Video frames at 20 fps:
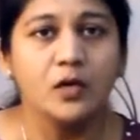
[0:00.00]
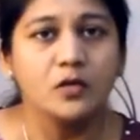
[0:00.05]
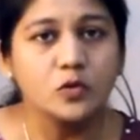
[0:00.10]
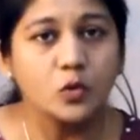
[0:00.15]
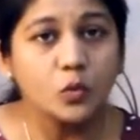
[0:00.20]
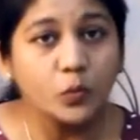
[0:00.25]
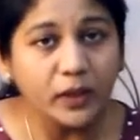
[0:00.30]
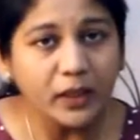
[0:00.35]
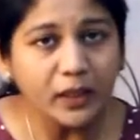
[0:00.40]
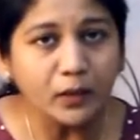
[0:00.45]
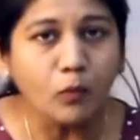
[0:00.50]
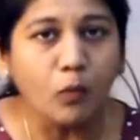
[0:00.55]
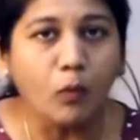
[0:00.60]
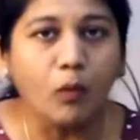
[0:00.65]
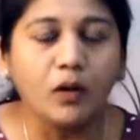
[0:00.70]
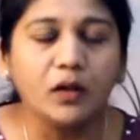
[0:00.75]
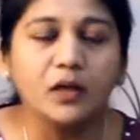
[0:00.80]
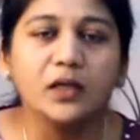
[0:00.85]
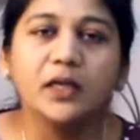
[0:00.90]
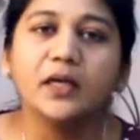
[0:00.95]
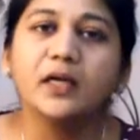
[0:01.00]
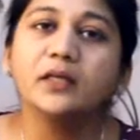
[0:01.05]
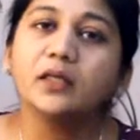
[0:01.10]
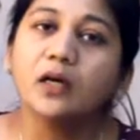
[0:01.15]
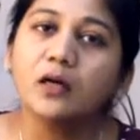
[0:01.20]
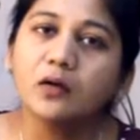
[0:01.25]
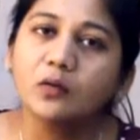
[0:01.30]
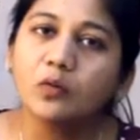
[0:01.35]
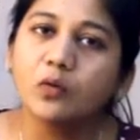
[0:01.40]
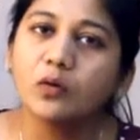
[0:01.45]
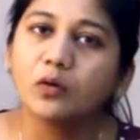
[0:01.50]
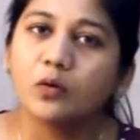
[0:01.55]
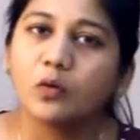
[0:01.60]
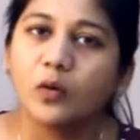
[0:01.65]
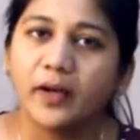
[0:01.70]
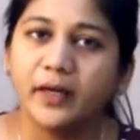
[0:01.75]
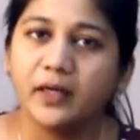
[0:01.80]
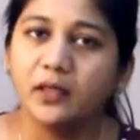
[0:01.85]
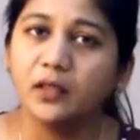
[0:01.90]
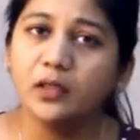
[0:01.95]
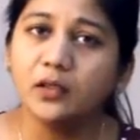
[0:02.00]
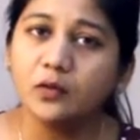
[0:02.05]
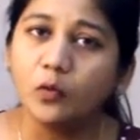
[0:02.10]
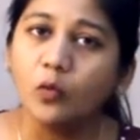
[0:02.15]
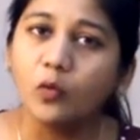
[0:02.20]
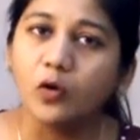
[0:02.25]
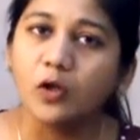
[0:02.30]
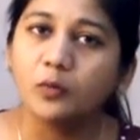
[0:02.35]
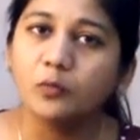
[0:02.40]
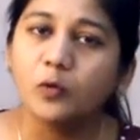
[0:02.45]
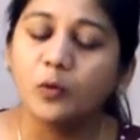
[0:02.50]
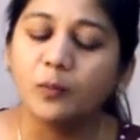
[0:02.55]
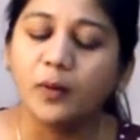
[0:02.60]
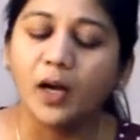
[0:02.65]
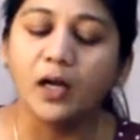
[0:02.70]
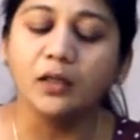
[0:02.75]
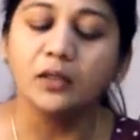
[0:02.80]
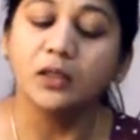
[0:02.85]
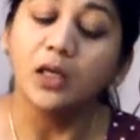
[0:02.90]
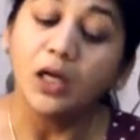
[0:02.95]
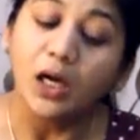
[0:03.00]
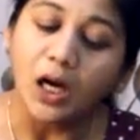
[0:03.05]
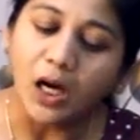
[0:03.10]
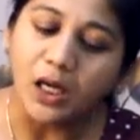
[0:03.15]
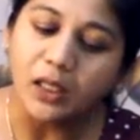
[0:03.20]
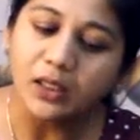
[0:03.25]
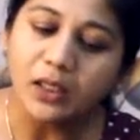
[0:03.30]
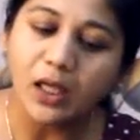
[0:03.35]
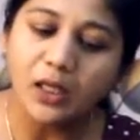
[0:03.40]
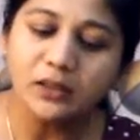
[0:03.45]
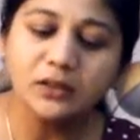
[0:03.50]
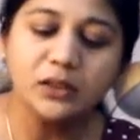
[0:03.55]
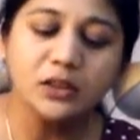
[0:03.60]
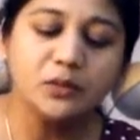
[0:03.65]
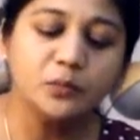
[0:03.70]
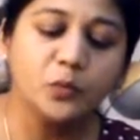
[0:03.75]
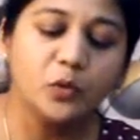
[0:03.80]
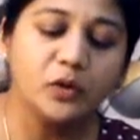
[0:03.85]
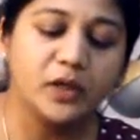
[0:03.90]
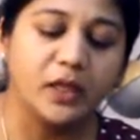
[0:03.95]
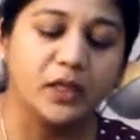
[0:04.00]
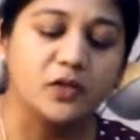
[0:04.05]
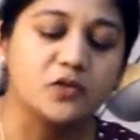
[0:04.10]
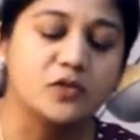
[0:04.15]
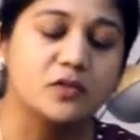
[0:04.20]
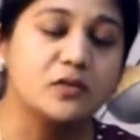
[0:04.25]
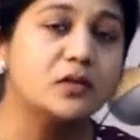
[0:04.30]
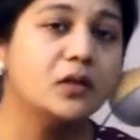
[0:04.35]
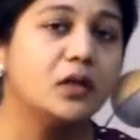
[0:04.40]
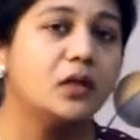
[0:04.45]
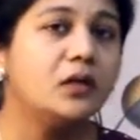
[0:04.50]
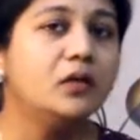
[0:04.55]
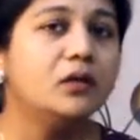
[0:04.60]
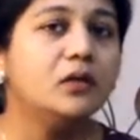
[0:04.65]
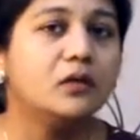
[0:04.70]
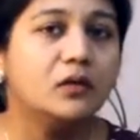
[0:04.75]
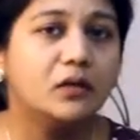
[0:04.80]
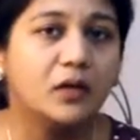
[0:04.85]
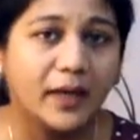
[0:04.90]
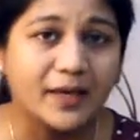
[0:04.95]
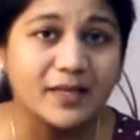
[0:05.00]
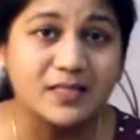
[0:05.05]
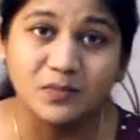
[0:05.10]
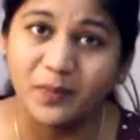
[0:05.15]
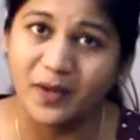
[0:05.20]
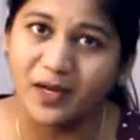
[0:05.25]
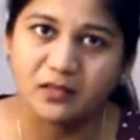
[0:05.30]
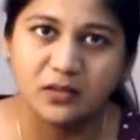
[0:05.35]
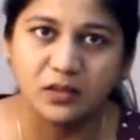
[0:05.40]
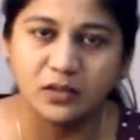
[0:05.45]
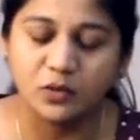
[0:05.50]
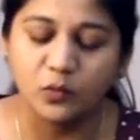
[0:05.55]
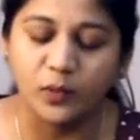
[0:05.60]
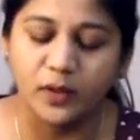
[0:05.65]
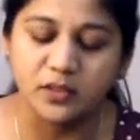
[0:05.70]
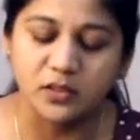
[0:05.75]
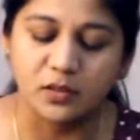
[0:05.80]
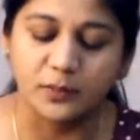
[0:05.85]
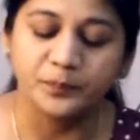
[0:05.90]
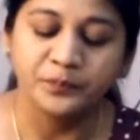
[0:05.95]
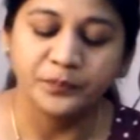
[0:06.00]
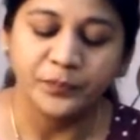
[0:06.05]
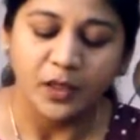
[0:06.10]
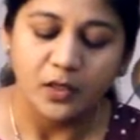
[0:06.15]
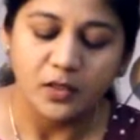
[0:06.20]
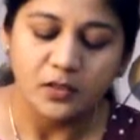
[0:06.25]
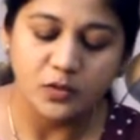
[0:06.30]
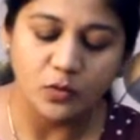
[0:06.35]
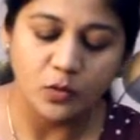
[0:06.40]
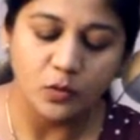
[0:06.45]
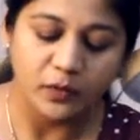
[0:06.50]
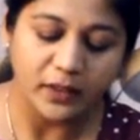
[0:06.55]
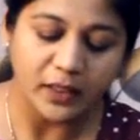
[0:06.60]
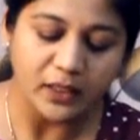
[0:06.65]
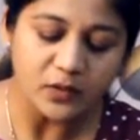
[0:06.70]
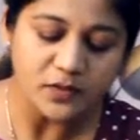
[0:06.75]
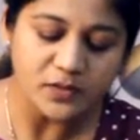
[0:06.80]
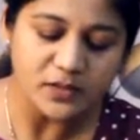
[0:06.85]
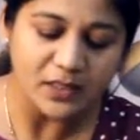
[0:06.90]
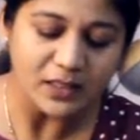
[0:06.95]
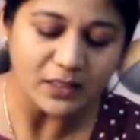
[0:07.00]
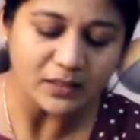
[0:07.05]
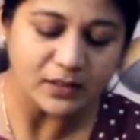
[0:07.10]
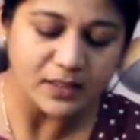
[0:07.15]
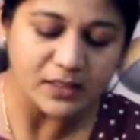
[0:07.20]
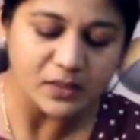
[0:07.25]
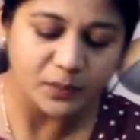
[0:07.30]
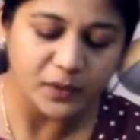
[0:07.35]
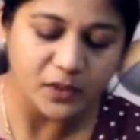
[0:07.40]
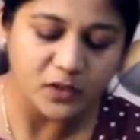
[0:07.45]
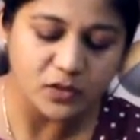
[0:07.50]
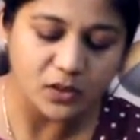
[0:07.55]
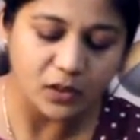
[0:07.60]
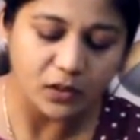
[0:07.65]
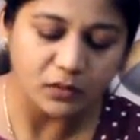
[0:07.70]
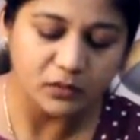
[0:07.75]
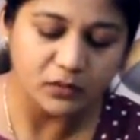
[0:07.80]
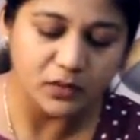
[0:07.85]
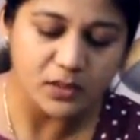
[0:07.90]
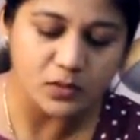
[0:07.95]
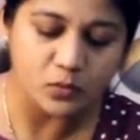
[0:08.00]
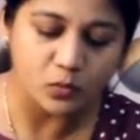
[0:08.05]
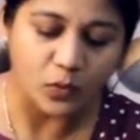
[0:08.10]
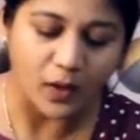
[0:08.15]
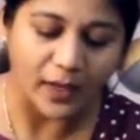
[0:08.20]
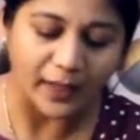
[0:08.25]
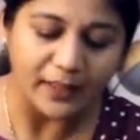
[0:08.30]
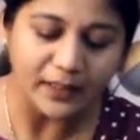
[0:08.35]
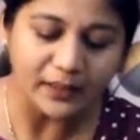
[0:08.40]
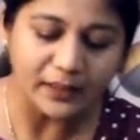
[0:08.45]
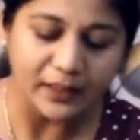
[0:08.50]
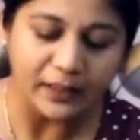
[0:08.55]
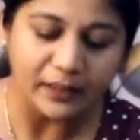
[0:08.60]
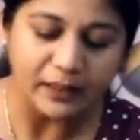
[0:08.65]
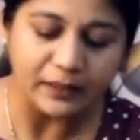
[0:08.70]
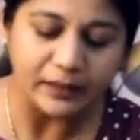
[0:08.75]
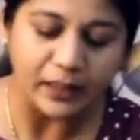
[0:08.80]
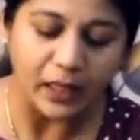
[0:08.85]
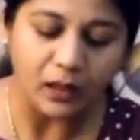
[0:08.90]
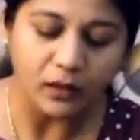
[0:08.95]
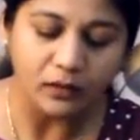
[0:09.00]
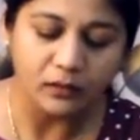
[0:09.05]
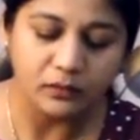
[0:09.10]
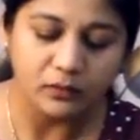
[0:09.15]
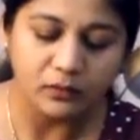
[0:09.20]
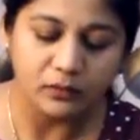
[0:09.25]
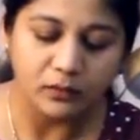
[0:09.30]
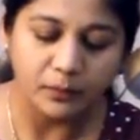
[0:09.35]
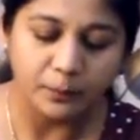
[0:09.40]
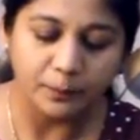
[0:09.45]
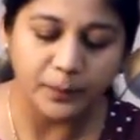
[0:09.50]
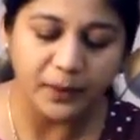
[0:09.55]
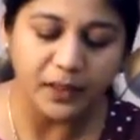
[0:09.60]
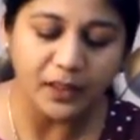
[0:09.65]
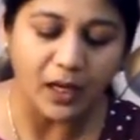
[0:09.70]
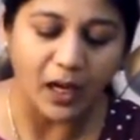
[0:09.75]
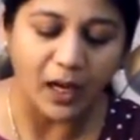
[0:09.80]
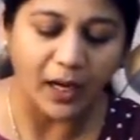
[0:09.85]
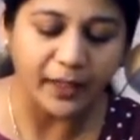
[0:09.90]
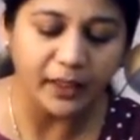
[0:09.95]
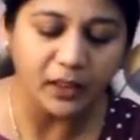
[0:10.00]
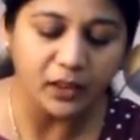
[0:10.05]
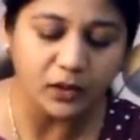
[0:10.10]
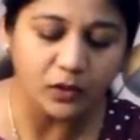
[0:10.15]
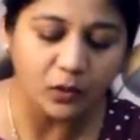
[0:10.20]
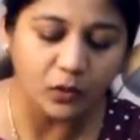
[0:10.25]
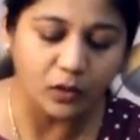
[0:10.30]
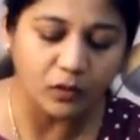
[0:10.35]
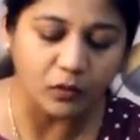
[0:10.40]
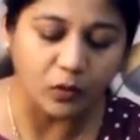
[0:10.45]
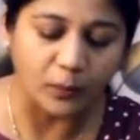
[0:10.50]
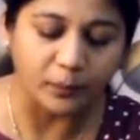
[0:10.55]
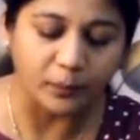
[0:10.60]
So we call it a choroidal coloboma, another potential expected question. So can you see in this picture, this white area behind your